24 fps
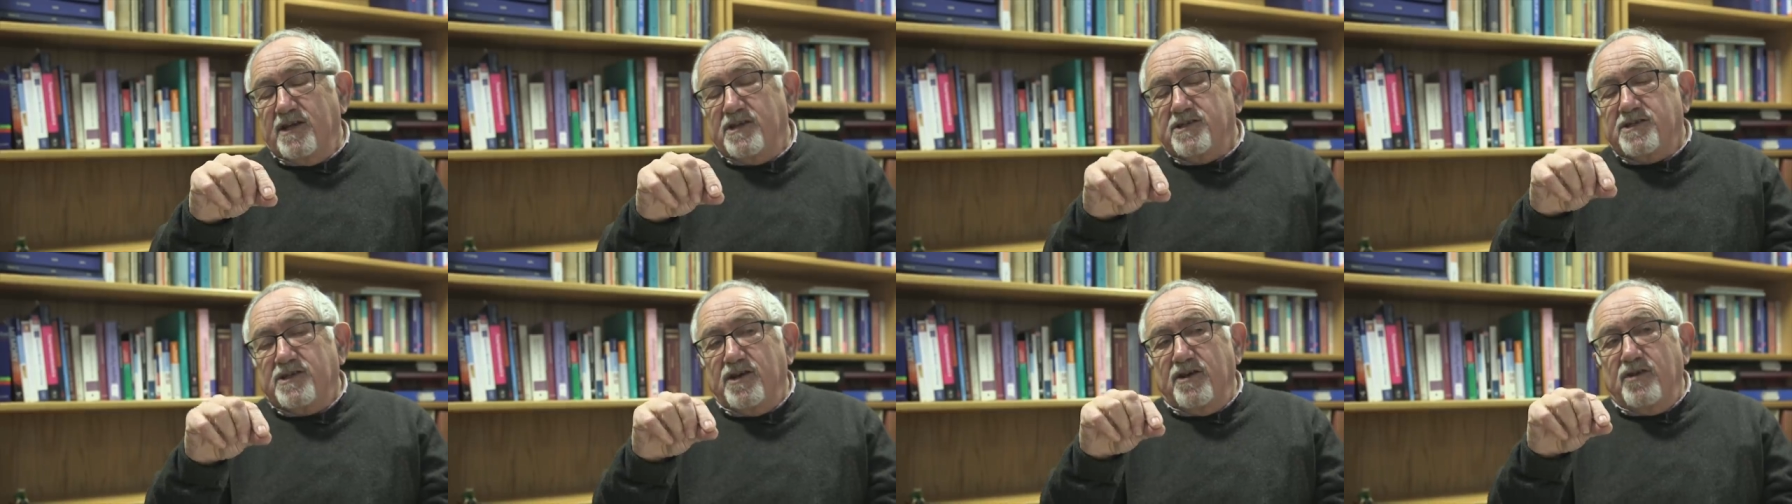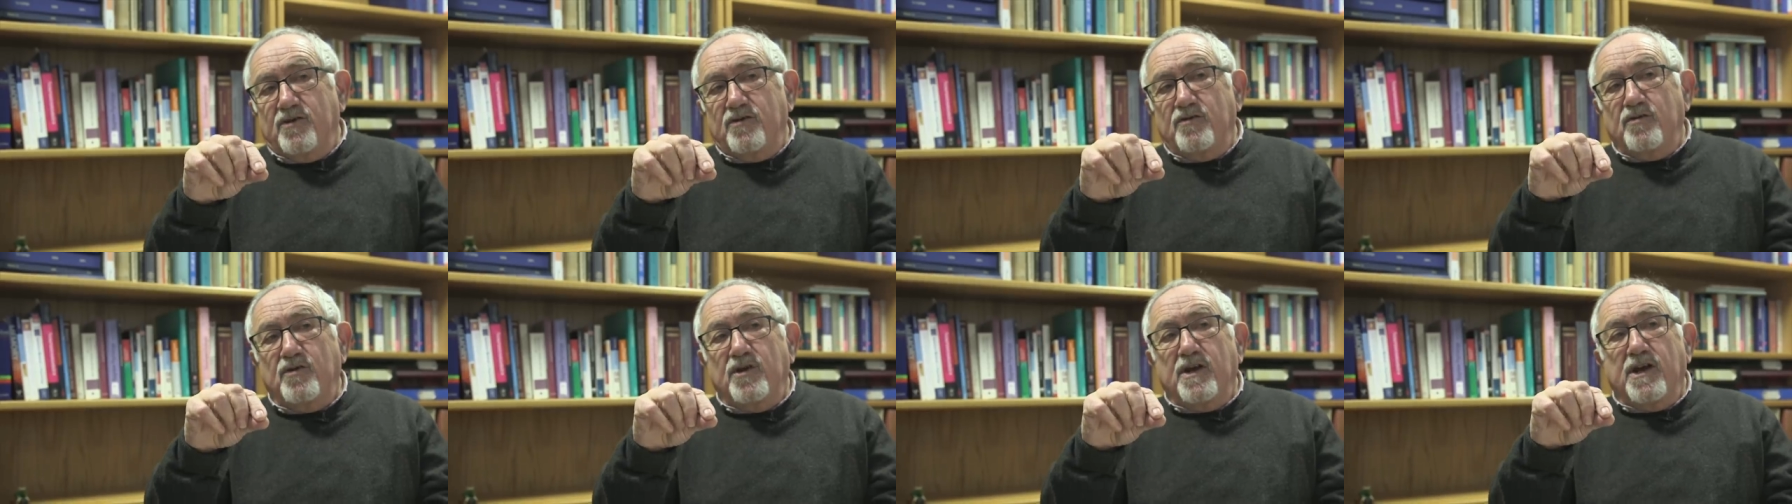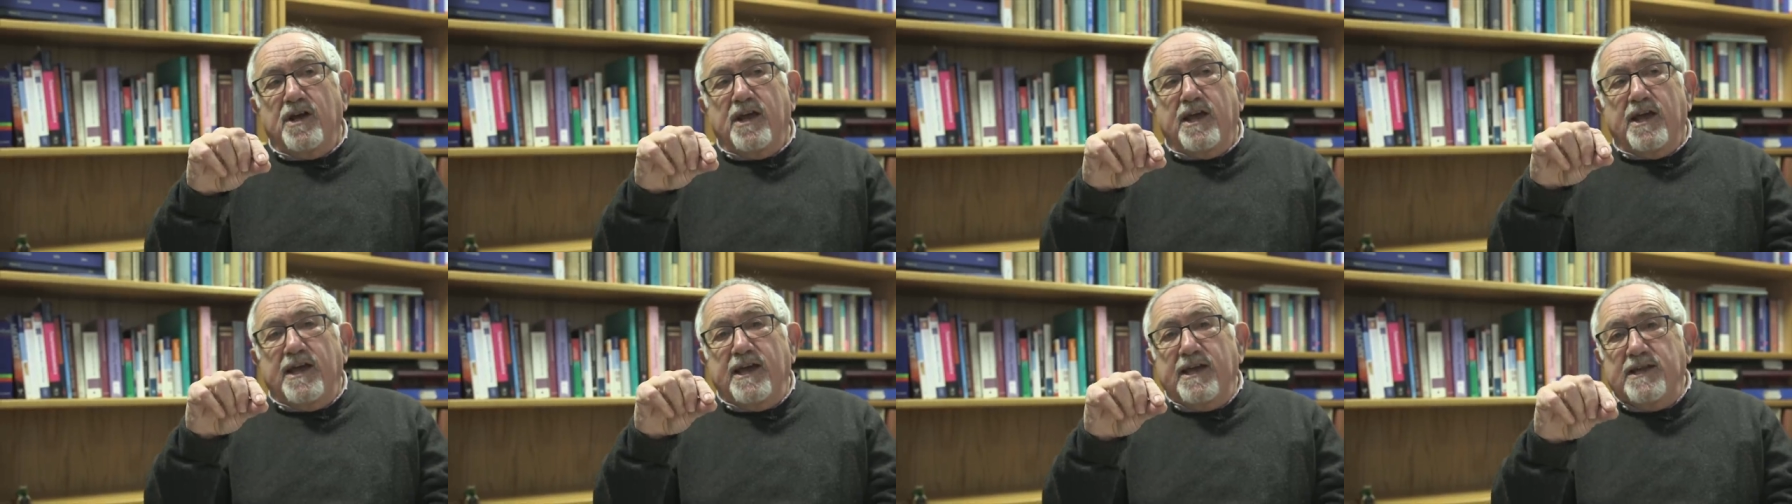So
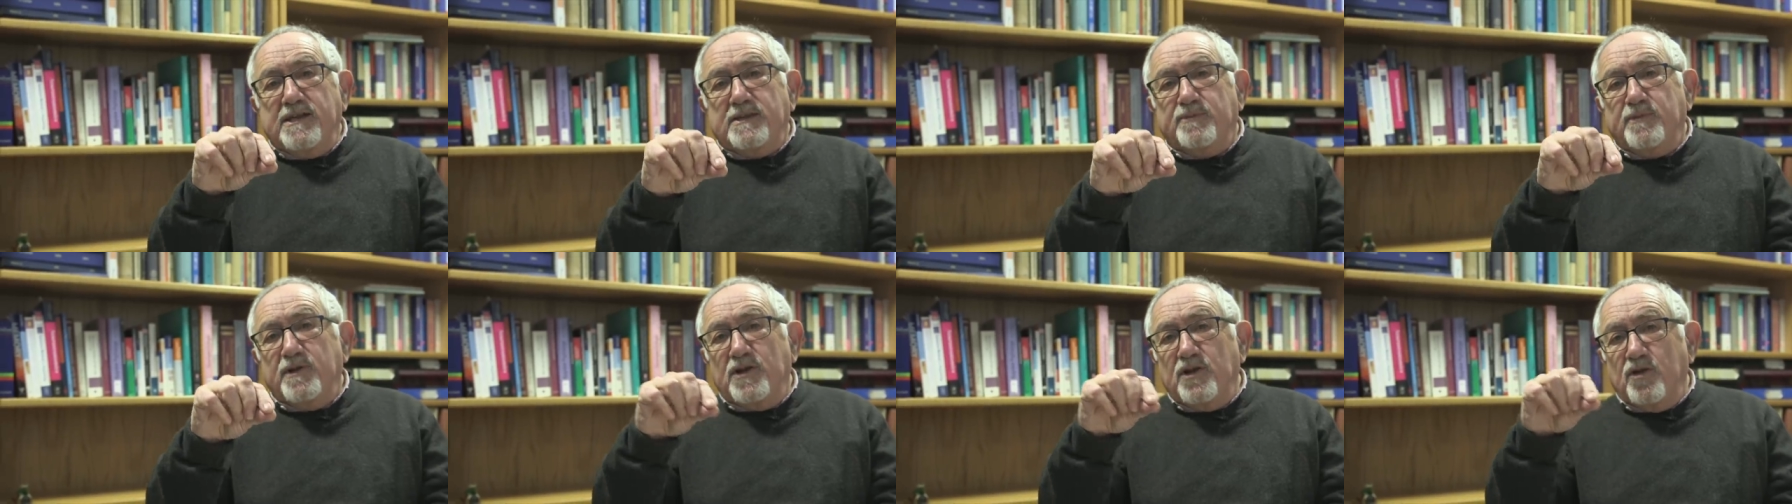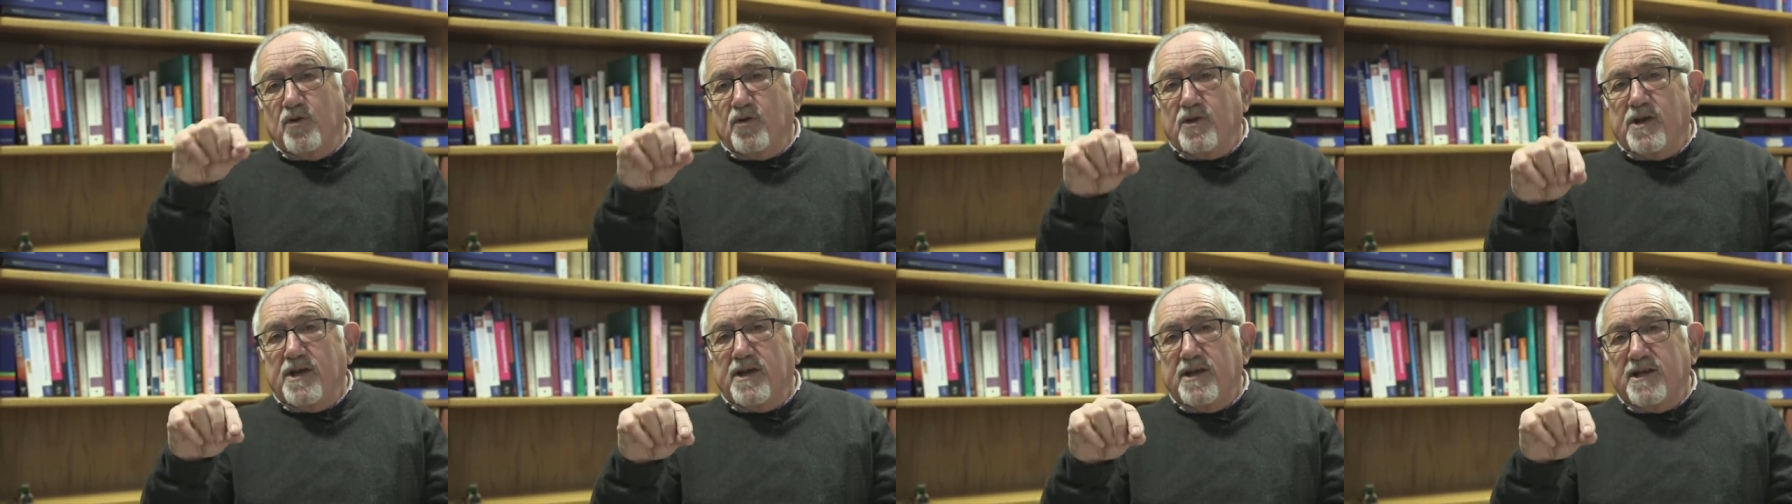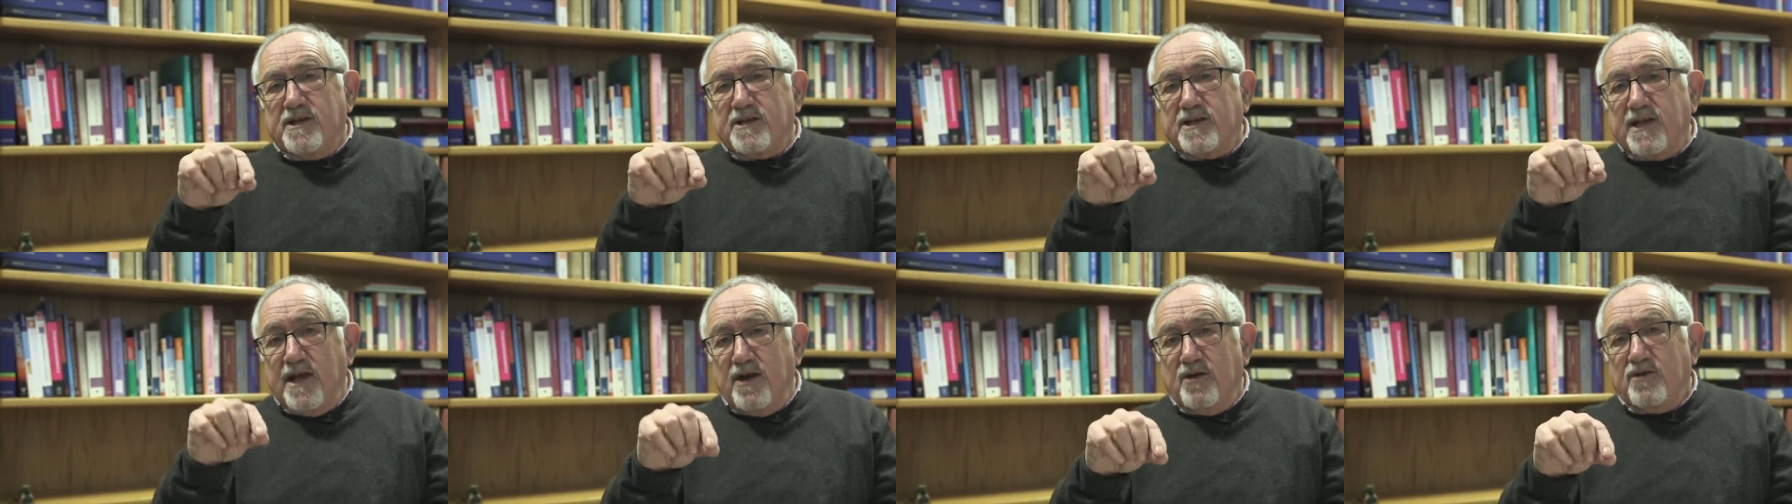he's been looking
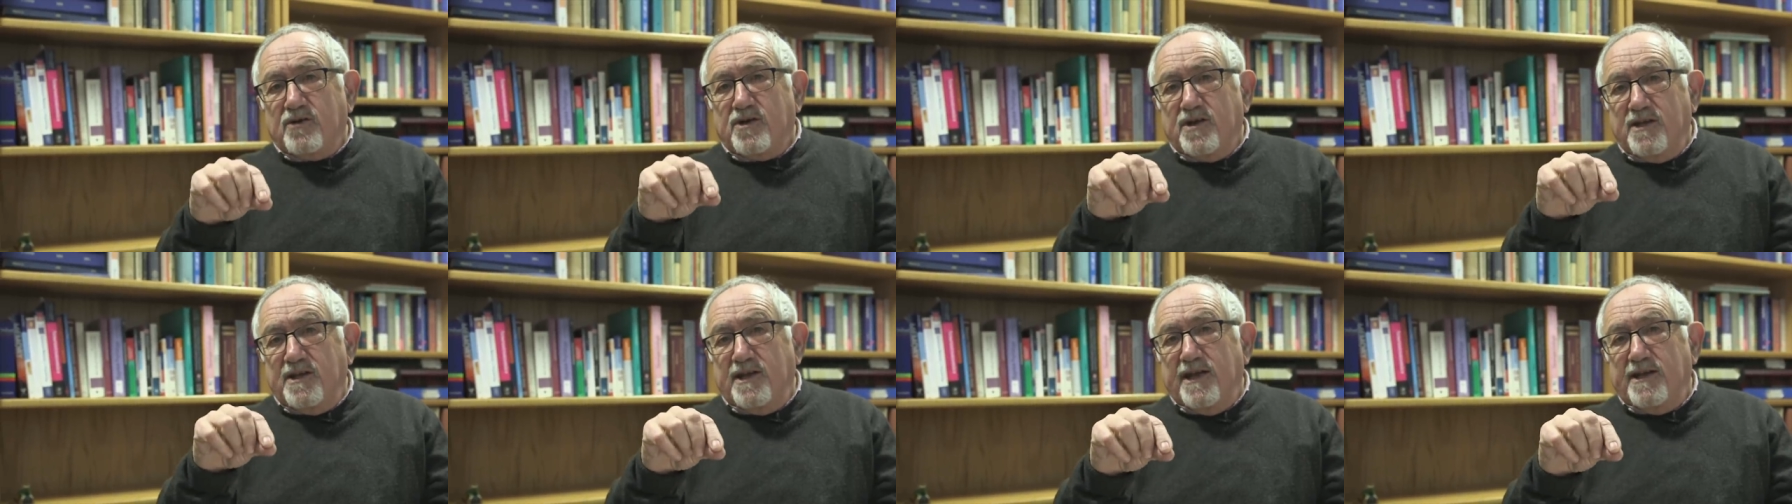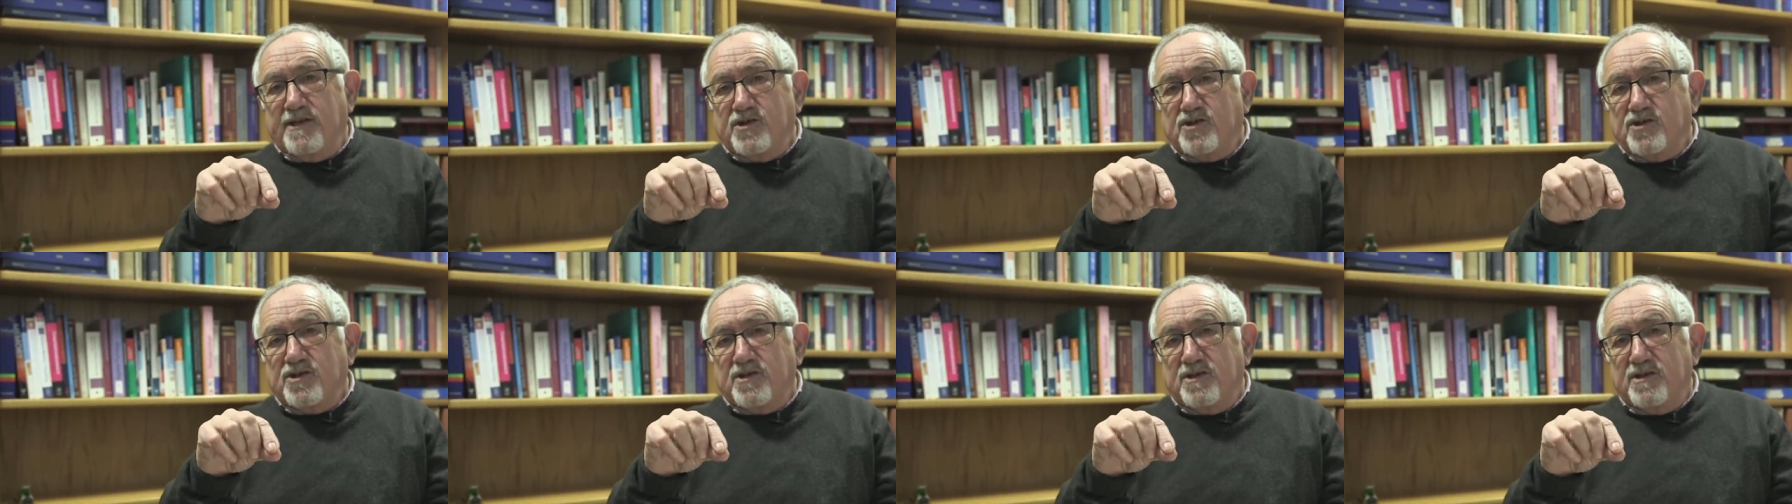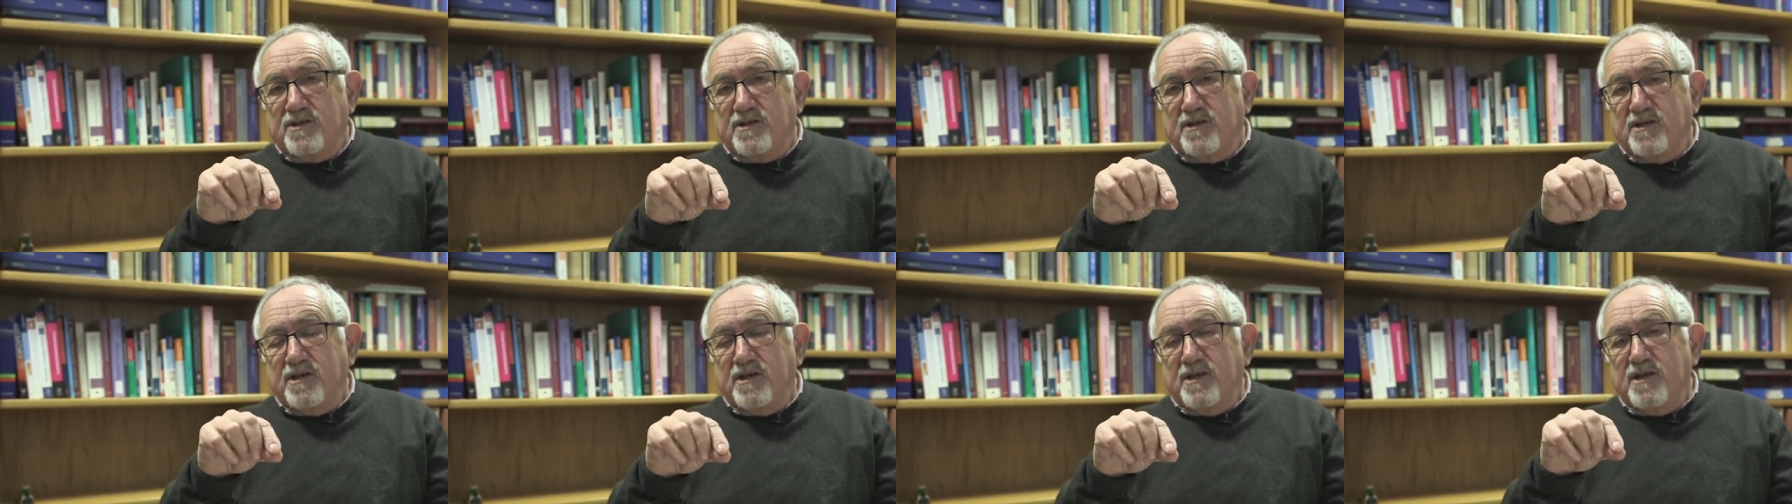at calculation.